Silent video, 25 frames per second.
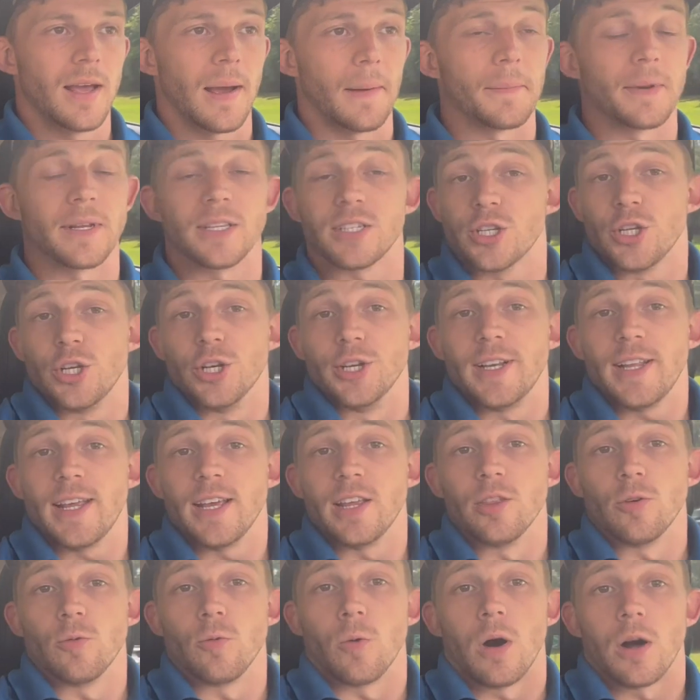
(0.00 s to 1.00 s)
I mean, it's good to
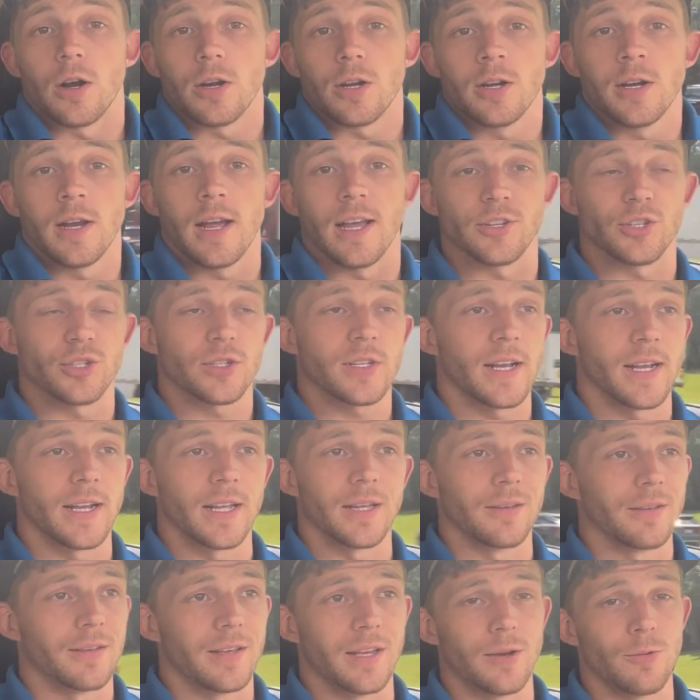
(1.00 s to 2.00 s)
get in the water and just kind
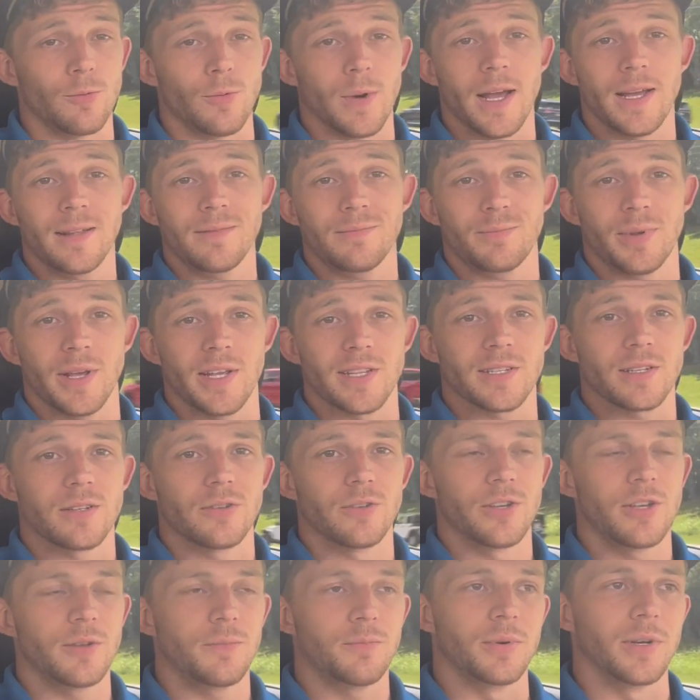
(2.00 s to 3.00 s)
of get wet,
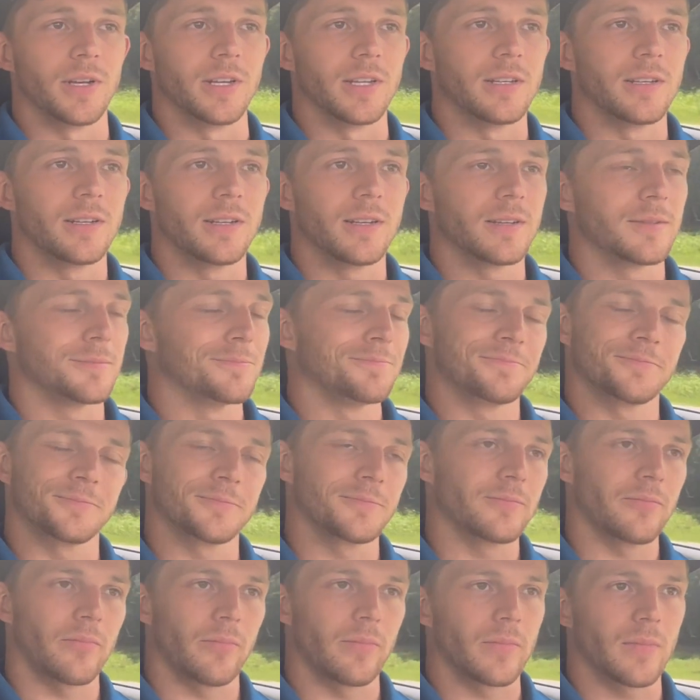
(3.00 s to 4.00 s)
basically, but
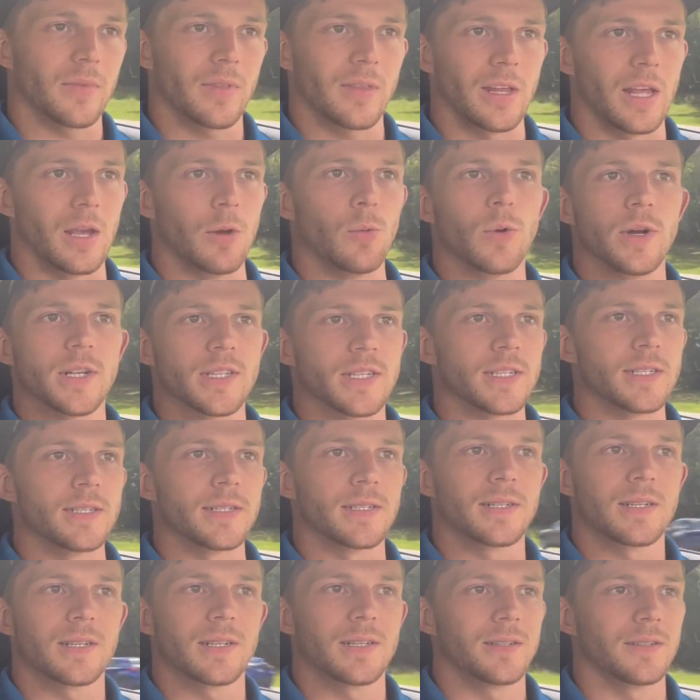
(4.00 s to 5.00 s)
it
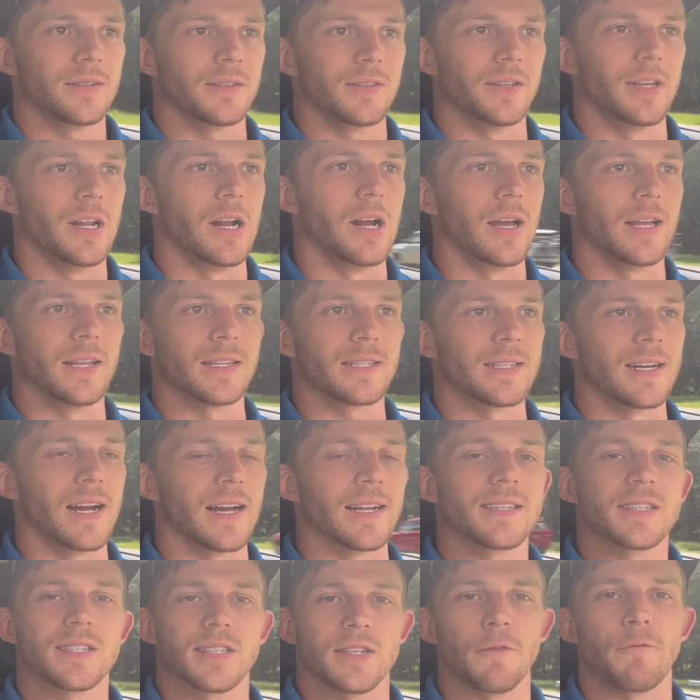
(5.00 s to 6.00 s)
wasn't, you know, it's
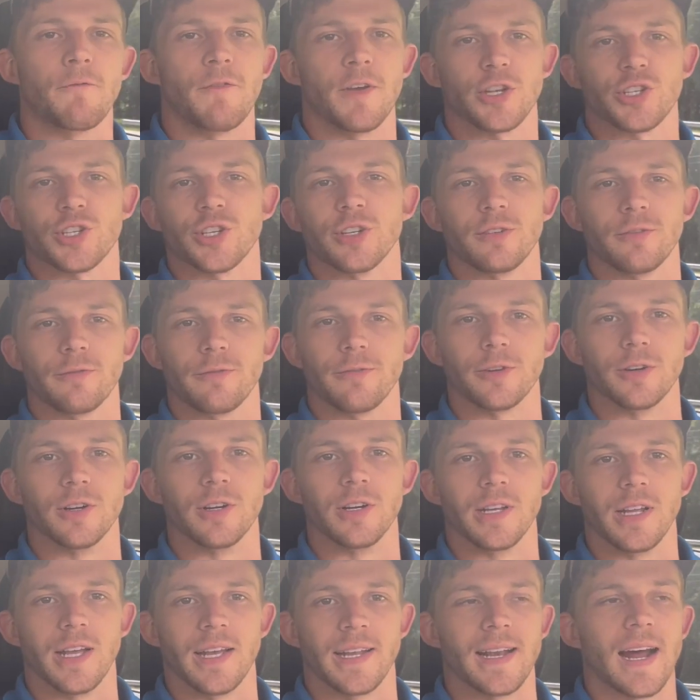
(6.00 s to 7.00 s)
not sufficient for
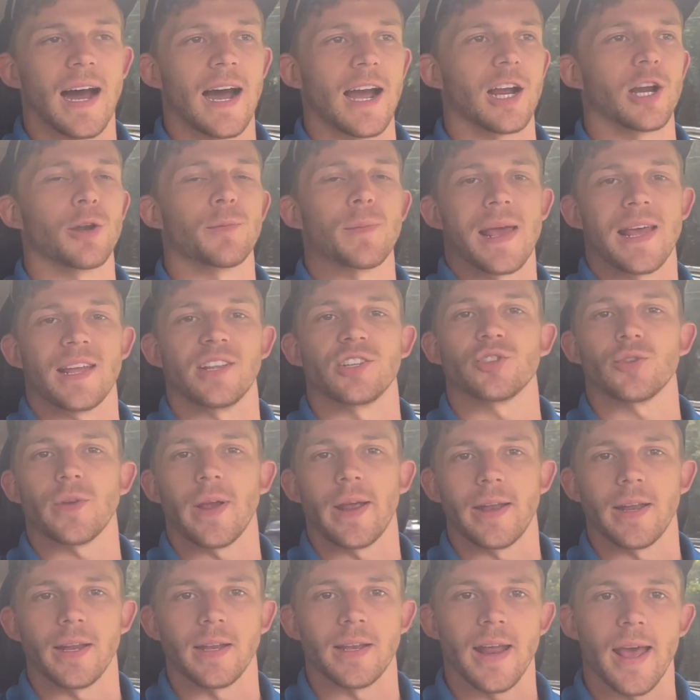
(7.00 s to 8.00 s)
a, an Ironman
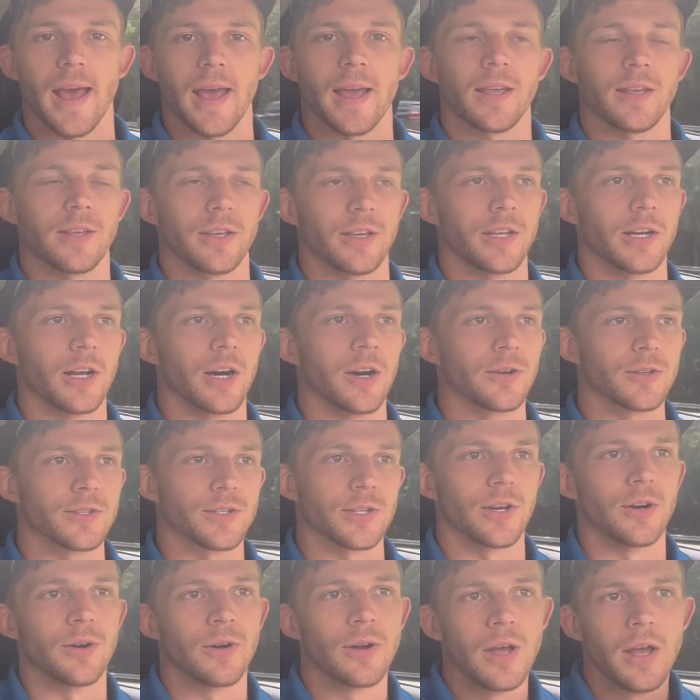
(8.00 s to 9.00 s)
training day, you know?
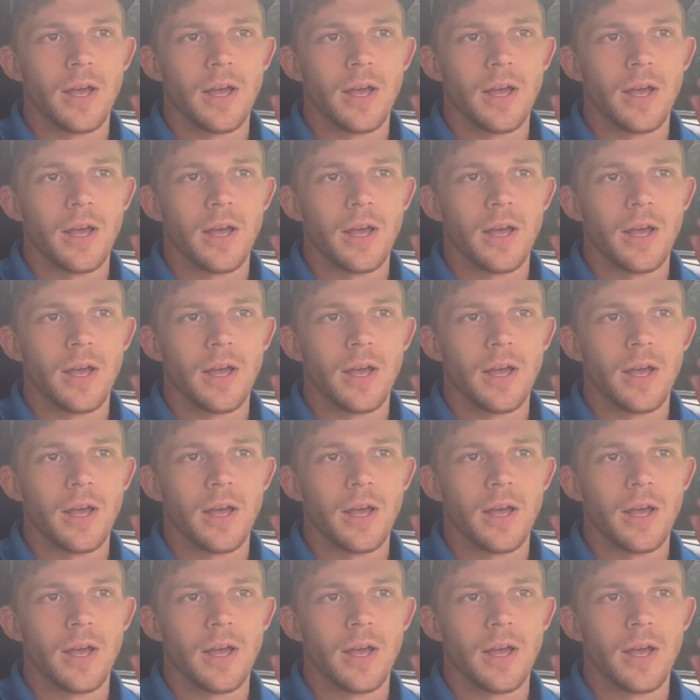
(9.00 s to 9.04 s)
So,